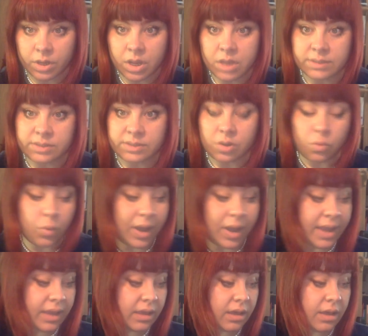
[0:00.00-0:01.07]
So
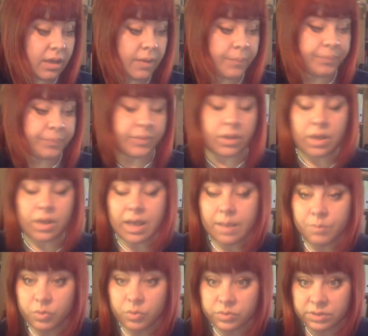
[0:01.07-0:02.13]
why um,
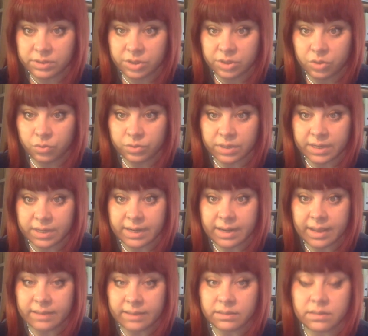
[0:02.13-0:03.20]
I'm using the lunar
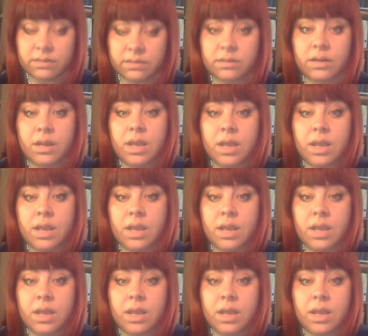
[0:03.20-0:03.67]
calendar?